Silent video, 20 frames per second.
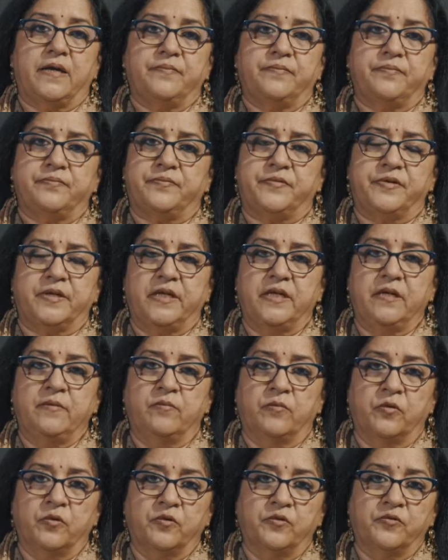am really
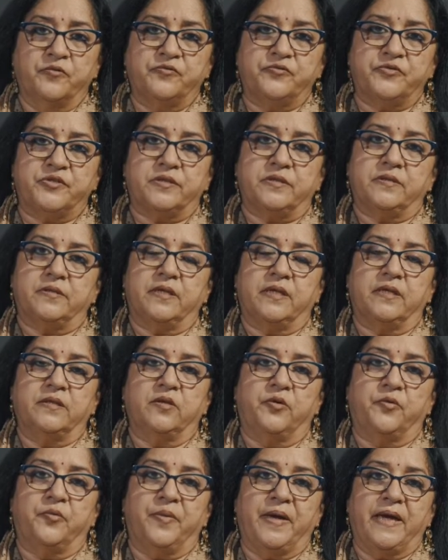moved in
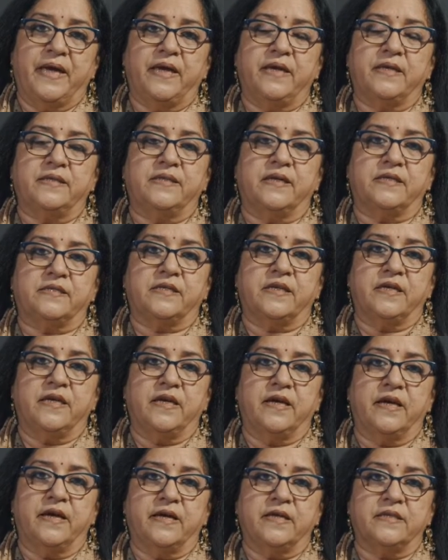the way that
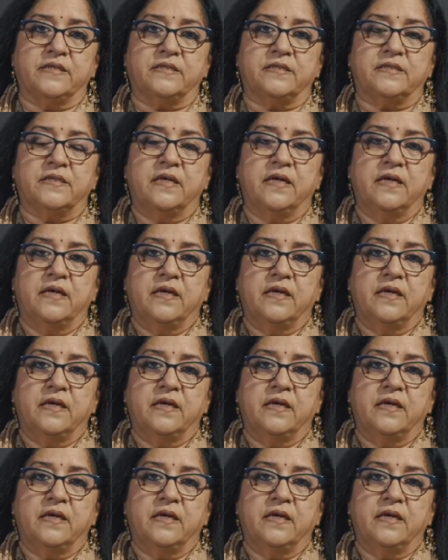he has